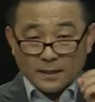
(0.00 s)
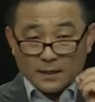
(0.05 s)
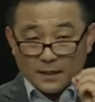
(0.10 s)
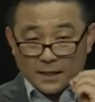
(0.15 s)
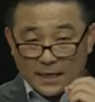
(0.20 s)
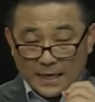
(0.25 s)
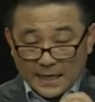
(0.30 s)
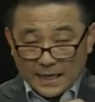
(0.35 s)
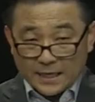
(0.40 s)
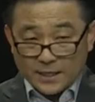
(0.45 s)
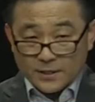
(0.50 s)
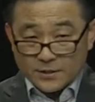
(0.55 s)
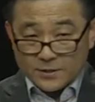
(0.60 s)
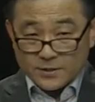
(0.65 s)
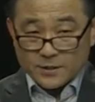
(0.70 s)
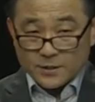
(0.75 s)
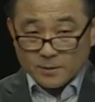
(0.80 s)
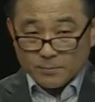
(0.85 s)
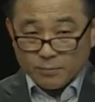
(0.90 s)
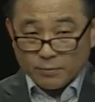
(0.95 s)

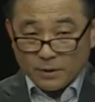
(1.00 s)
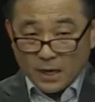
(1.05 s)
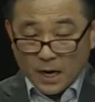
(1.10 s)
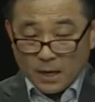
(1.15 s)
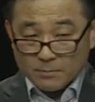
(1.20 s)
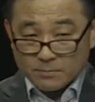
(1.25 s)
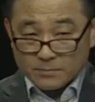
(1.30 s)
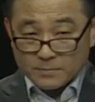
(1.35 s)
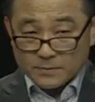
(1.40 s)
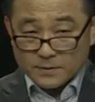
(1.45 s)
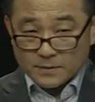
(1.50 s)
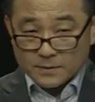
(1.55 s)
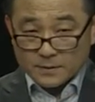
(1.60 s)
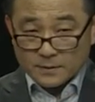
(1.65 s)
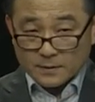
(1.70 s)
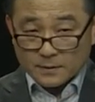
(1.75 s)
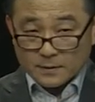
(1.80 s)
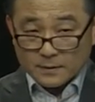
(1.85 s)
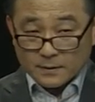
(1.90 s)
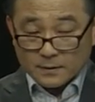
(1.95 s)
linguistic problems,
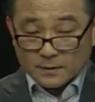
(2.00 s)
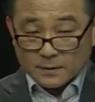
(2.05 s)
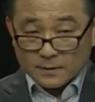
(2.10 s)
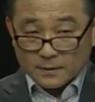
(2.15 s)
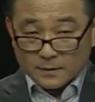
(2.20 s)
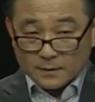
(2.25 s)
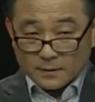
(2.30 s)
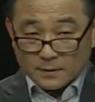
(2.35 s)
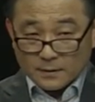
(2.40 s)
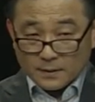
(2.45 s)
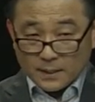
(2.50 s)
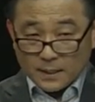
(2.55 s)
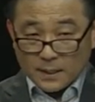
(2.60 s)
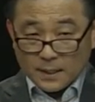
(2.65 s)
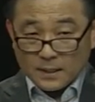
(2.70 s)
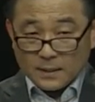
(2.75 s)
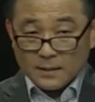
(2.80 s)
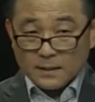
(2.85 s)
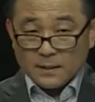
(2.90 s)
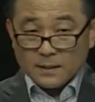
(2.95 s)

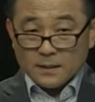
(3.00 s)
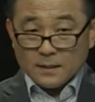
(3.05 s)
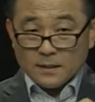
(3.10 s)
then